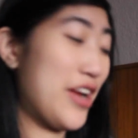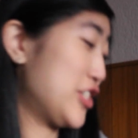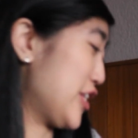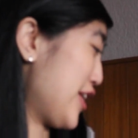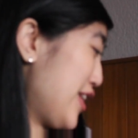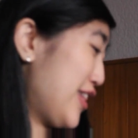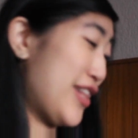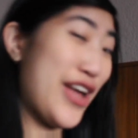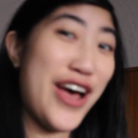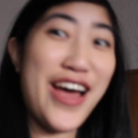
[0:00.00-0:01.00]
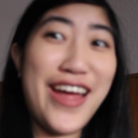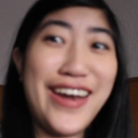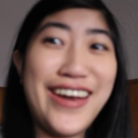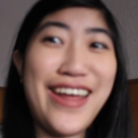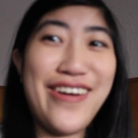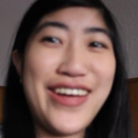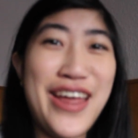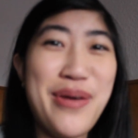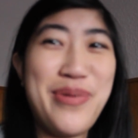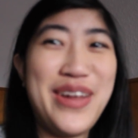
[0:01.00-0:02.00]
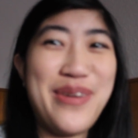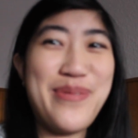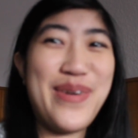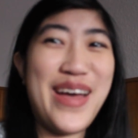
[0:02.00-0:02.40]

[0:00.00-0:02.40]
there's a lot and now I gotta put it